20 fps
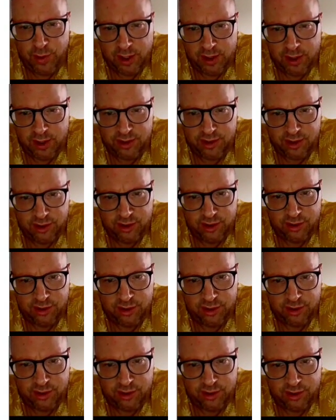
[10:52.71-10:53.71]

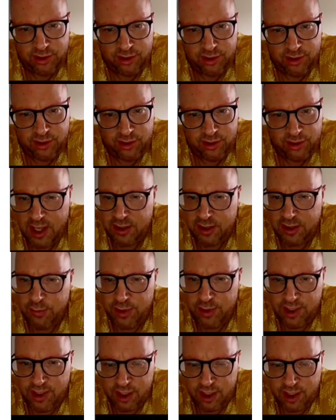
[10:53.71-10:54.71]
prerequisites
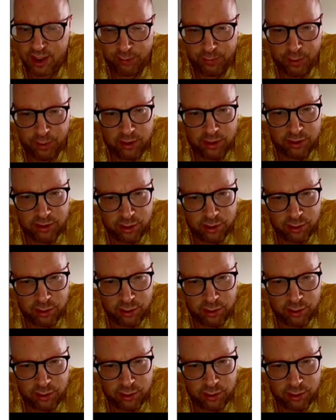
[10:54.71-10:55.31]
had to be set up.